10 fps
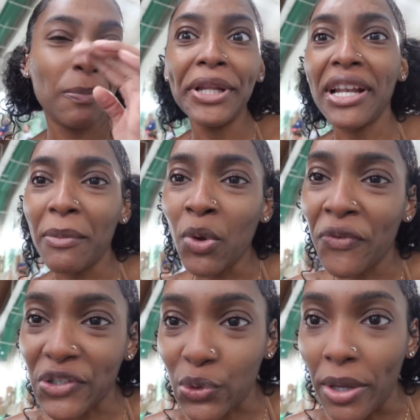Me them know
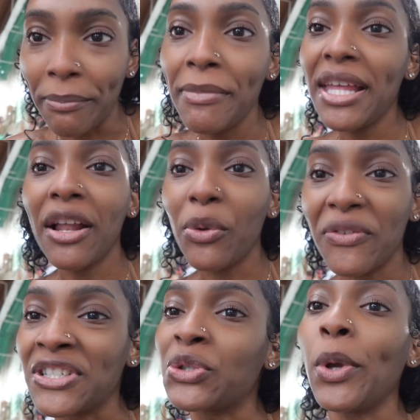for swim. Me them know
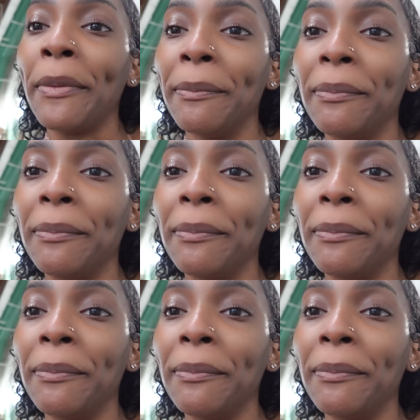for swim.